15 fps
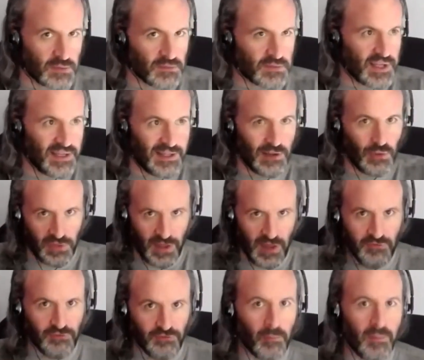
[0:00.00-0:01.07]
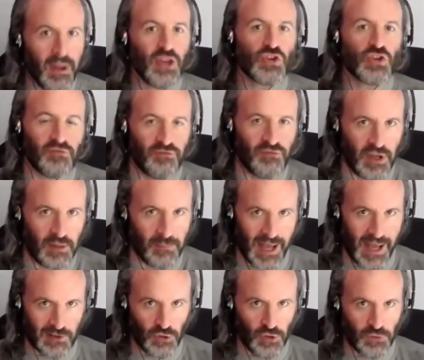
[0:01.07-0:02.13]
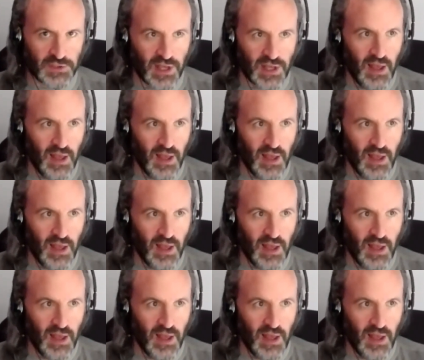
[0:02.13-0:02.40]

They deal with information feedback loops